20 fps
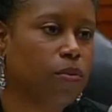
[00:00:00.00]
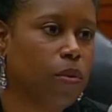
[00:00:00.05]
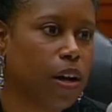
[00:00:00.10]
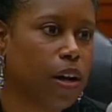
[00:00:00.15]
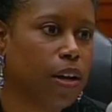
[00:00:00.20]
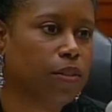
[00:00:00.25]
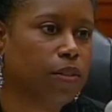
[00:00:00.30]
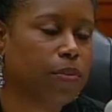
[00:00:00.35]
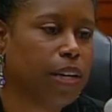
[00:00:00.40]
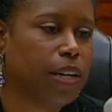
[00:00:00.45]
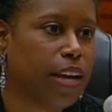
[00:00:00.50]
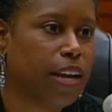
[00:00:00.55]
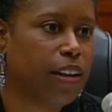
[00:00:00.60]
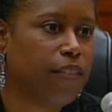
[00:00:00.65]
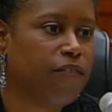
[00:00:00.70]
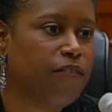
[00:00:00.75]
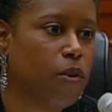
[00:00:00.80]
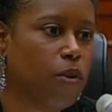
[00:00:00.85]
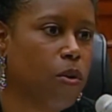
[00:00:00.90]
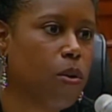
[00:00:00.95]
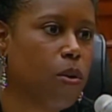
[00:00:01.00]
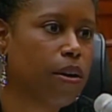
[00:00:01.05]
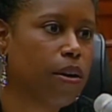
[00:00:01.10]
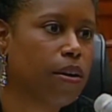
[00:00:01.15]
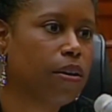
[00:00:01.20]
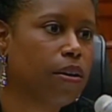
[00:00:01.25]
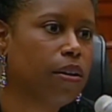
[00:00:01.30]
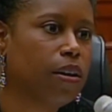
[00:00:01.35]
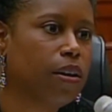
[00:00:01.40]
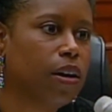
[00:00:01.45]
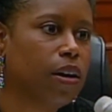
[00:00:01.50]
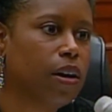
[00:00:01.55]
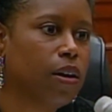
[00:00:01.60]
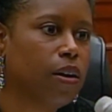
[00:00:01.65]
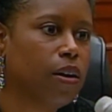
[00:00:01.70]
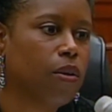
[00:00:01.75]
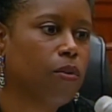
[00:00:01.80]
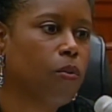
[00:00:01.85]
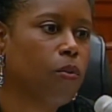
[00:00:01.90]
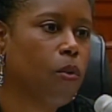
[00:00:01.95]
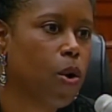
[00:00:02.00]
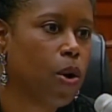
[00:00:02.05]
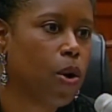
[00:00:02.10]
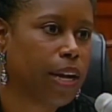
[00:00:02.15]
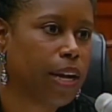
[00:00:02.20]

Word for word: was, we had four war